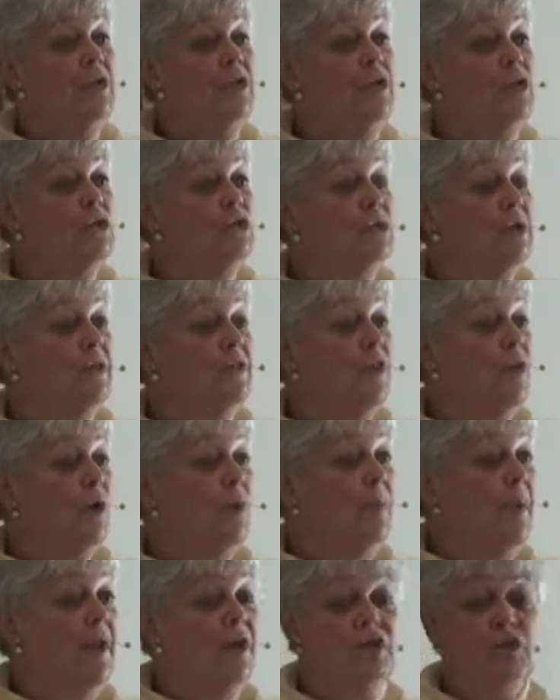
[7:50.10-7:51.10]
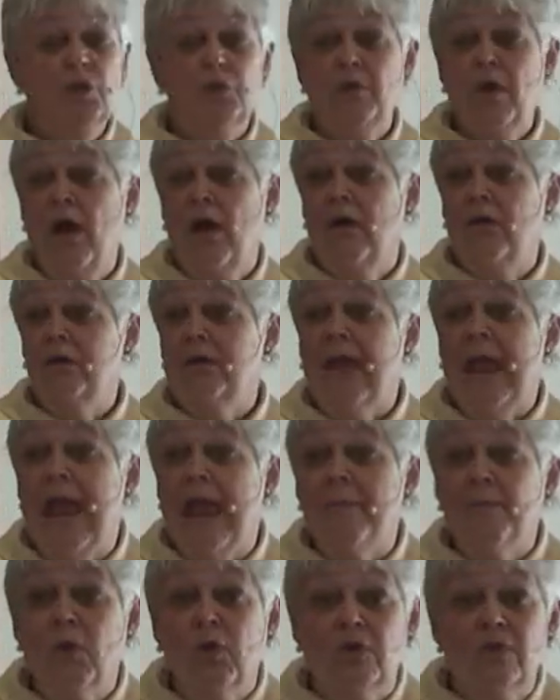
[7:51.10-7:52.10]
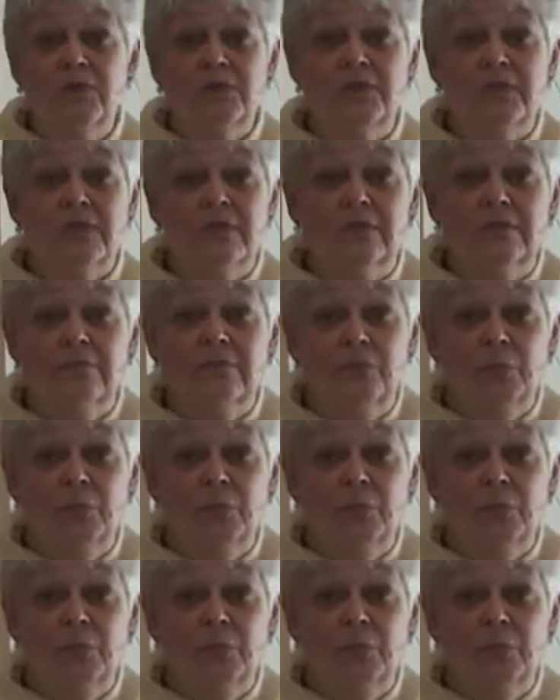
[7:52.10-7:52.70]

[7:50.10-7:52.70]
Usually they're pictured on camels,